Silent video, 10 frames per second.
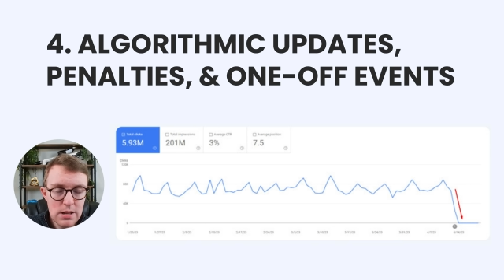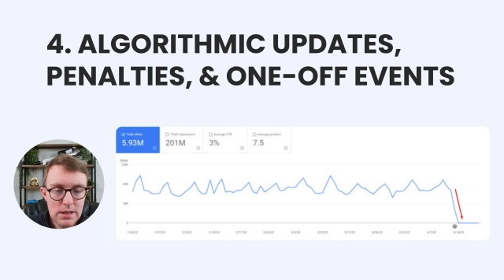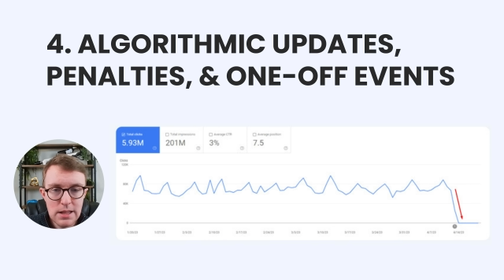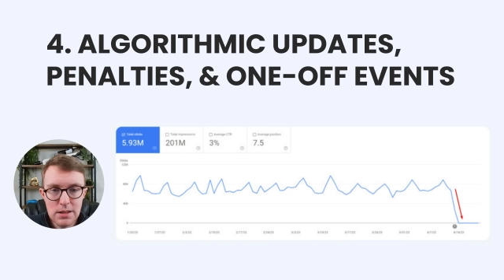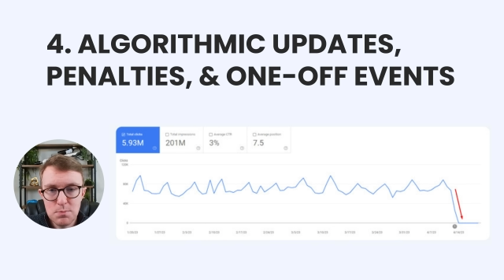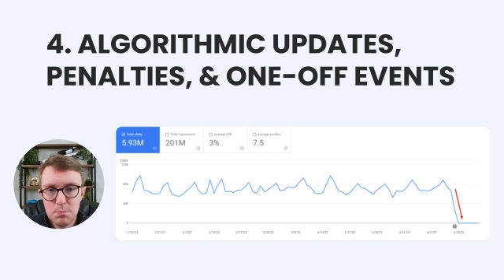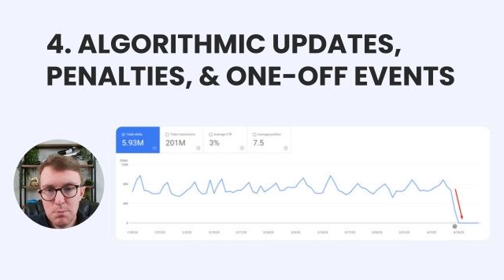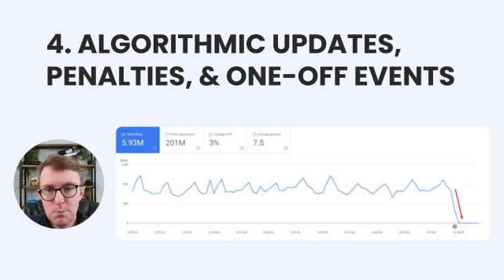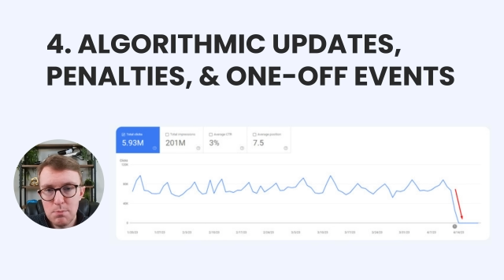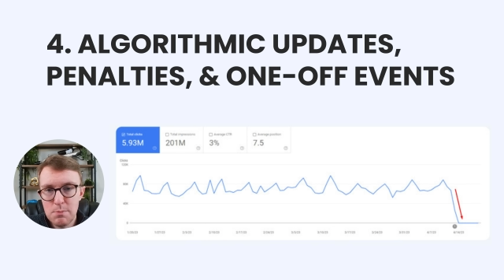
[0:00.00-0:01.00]
that's
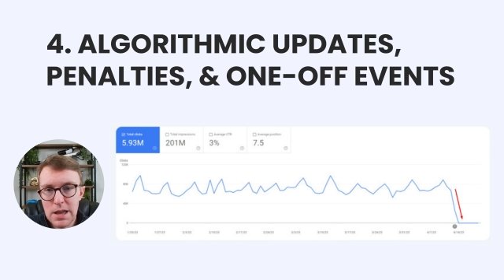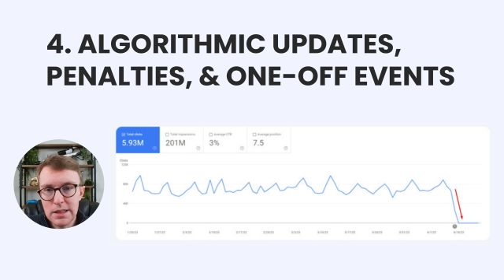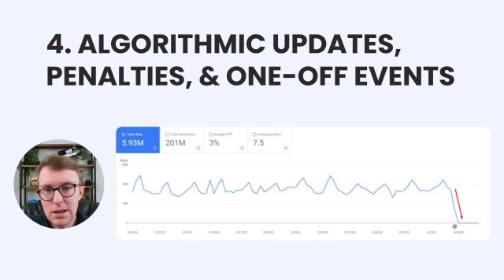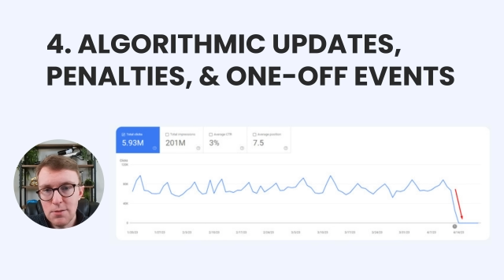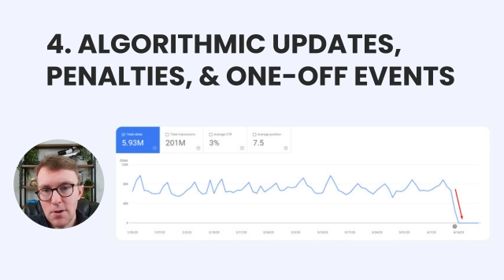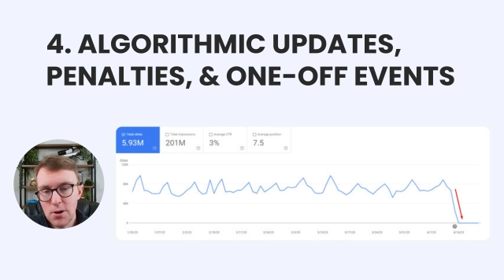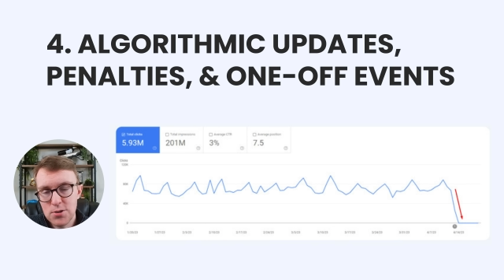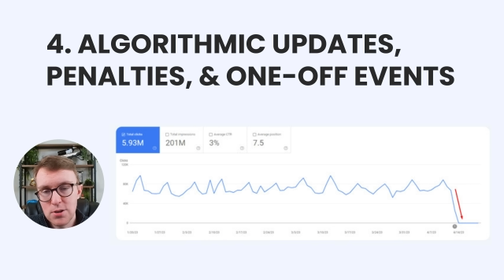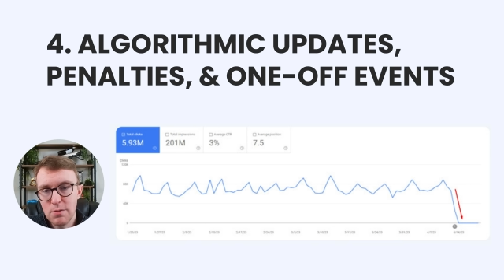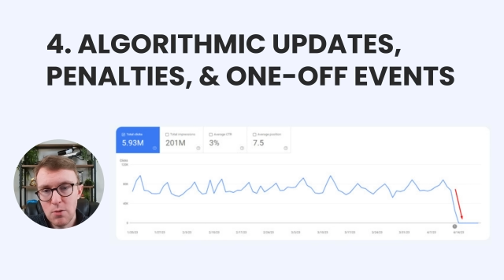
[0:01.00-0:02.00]
mainly a
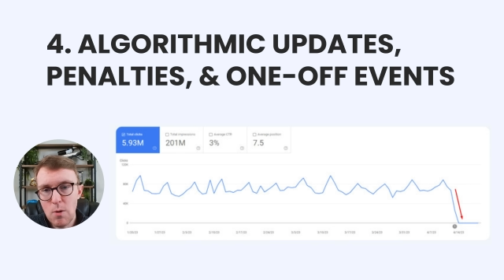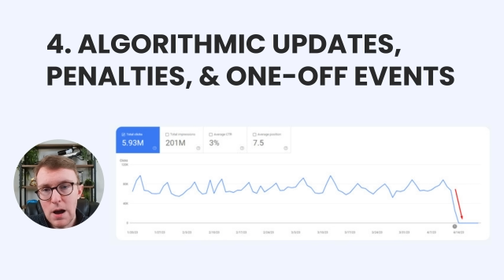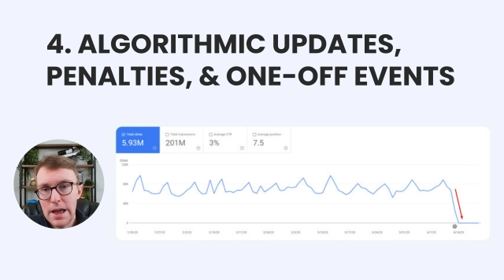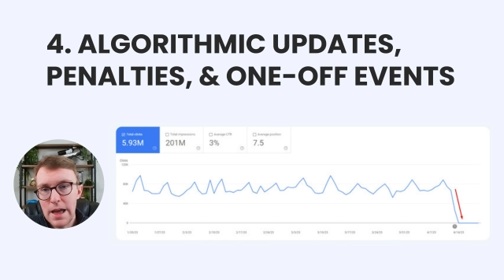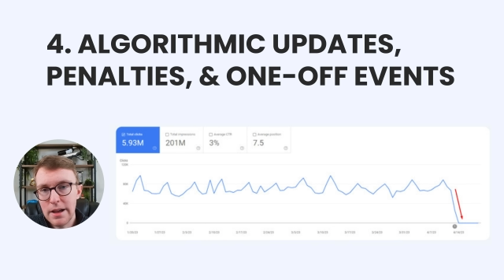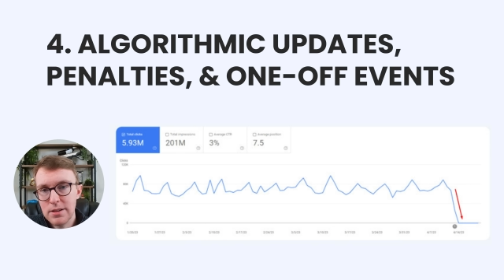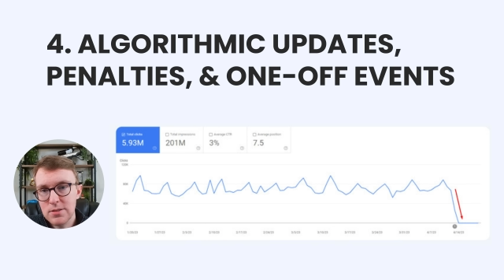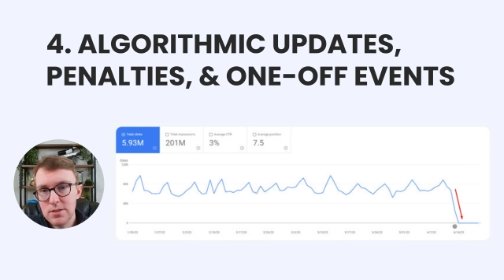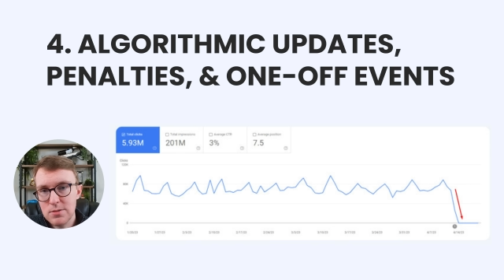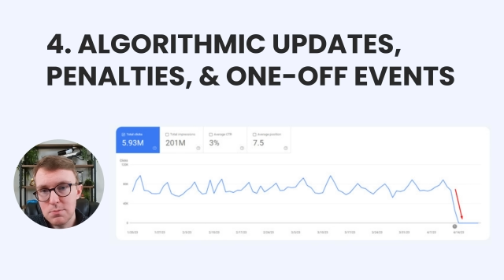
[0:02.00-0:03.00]
function of the
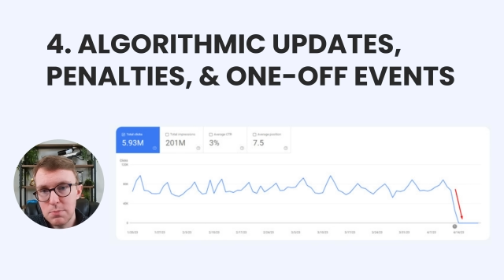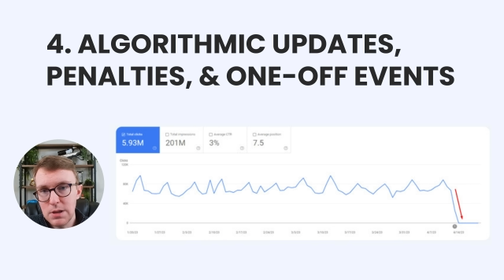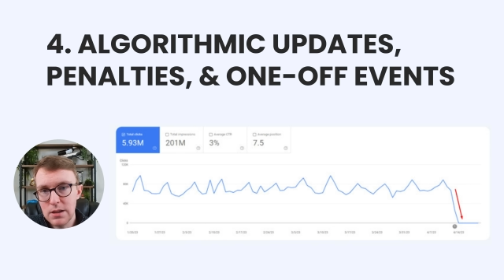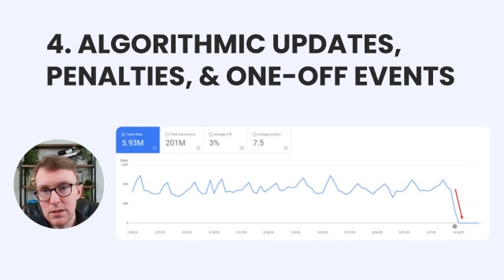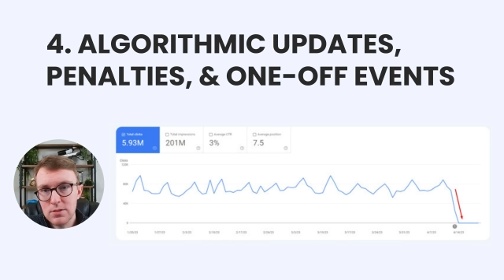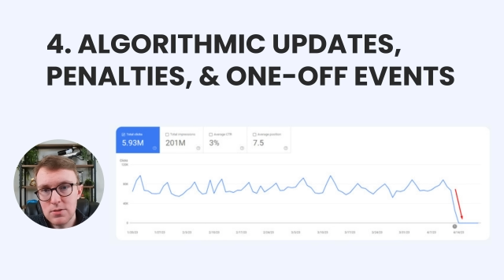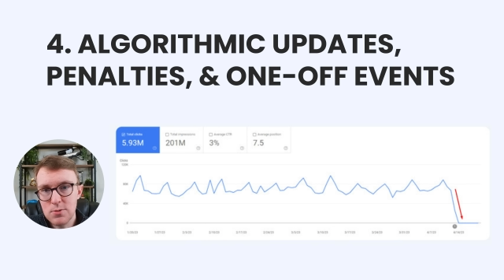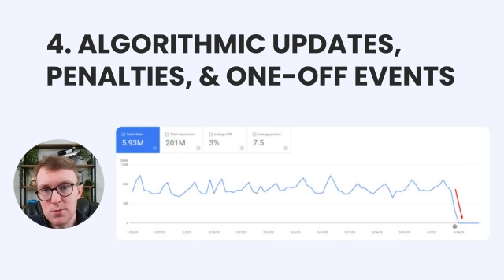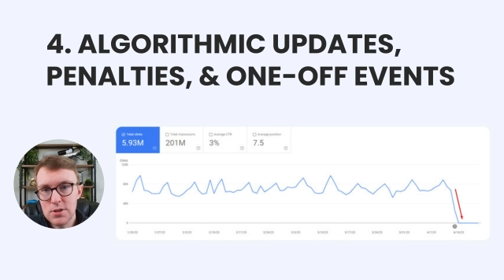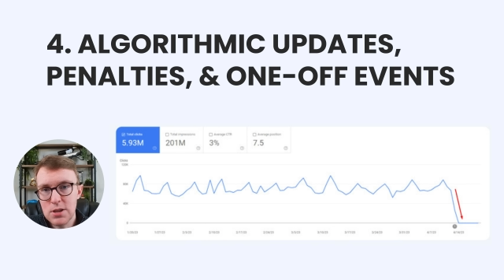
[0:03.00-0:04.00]
y-axis being so
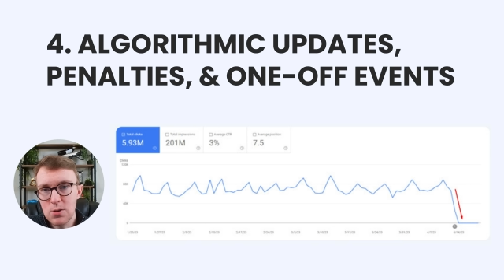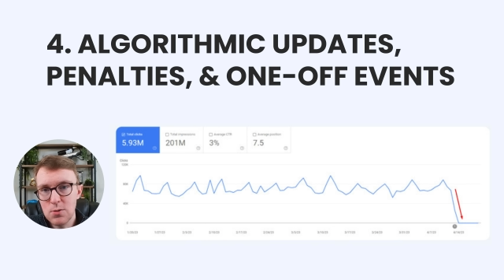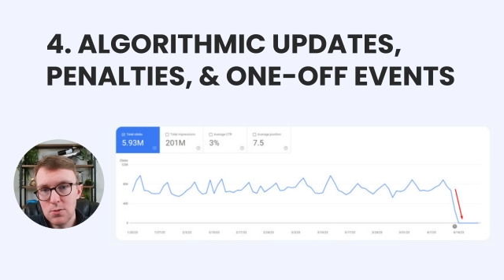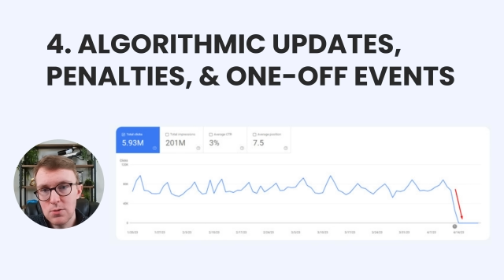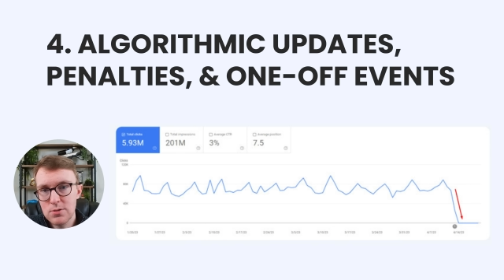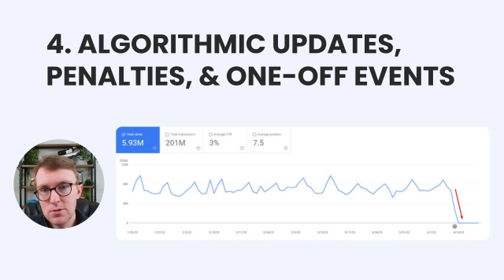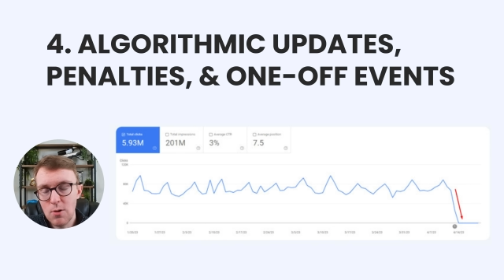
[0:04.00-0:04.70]
skewed so